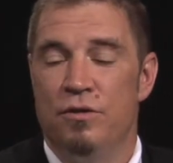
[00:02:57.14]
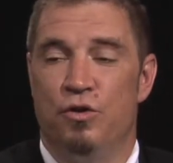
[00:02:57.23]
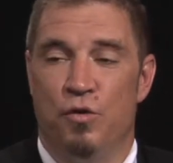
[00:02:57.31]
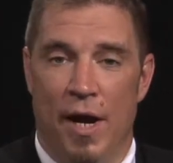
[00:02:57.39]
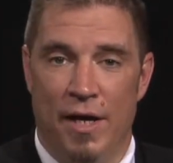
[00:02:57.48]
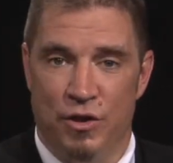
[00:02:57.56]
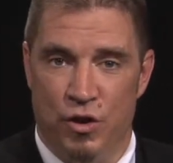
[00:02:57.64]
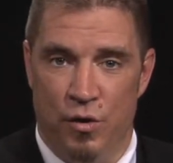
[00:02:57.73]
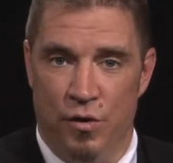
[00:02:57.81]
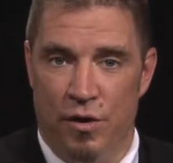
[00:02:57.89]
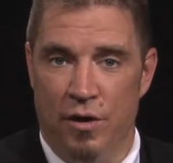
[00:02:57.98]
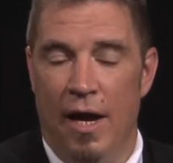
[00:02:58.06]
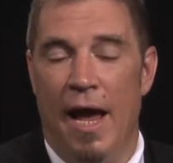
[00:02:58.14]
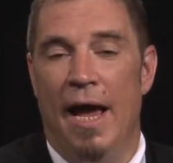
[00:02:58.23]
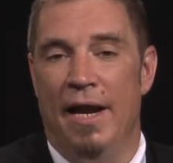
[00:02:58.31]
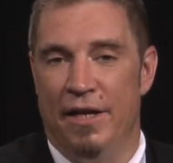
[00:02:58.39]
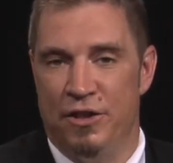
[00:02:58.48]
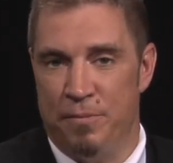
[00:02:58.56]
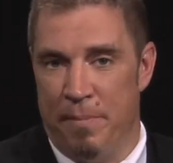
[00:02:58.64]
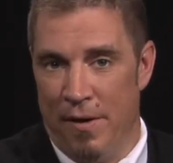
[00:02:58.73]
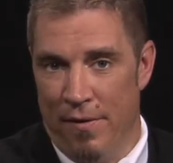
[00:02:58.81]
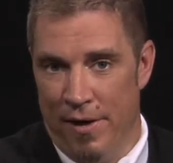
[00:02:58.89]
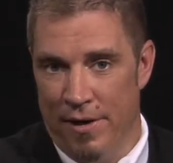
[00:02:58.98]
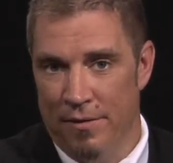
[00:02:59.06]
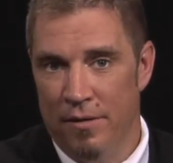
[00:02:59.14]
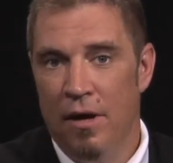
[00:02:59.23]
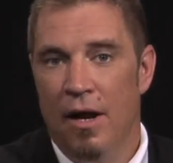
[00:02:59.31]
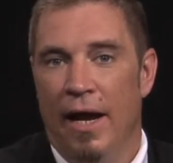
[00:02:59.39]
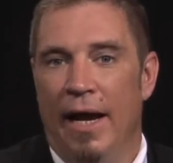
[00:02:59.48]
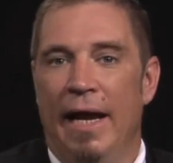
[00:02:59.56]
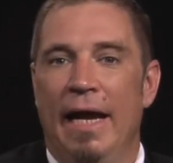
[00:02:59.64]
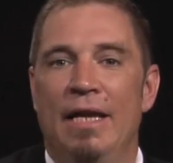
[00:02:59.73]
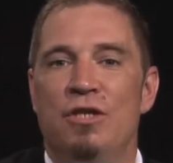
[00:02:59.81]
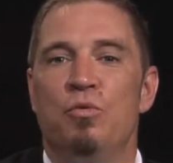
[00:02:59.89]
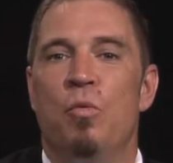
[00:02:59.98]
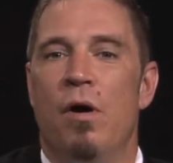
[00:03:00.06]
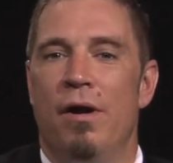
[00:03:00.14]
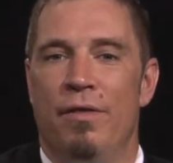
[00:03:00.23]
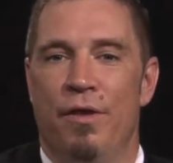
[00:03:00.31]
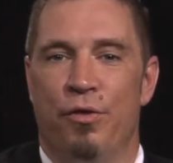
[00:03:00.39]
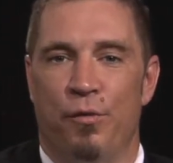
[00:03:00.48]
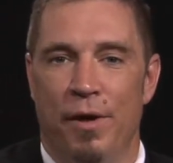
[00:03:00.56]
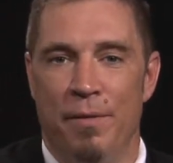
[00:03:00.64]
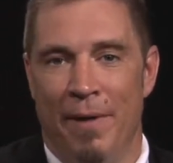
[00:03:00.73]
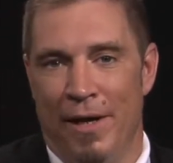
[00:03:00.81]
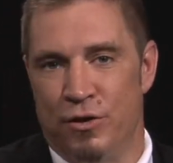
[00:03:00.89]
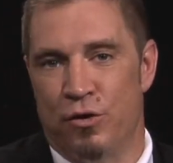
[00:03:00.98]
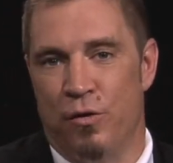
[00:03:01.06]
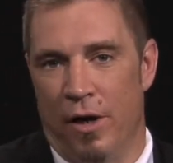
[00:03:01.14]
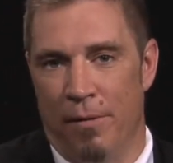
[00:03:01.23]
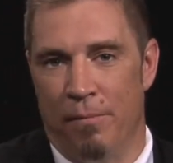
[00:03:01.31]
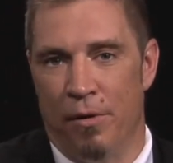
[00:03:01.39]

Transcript: TransUnion, and Experian. Each one of the three major credit